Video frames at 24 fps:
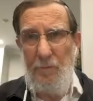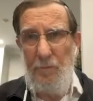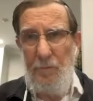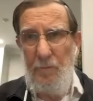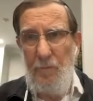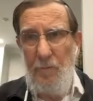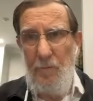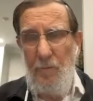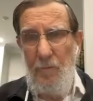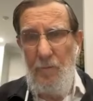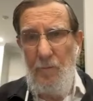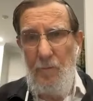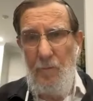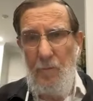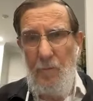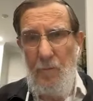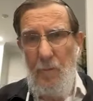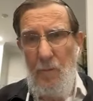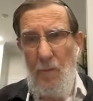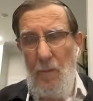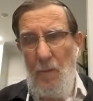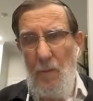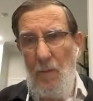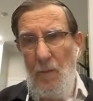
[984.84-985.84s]

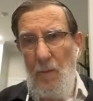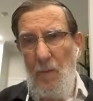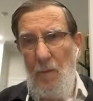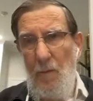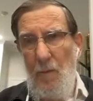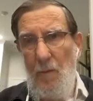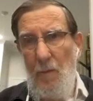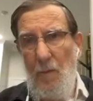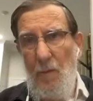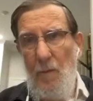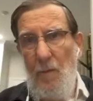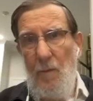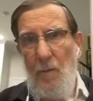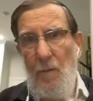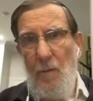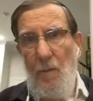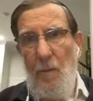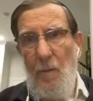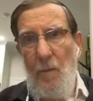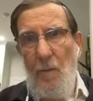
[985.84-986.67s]
No one is speaking in this clip.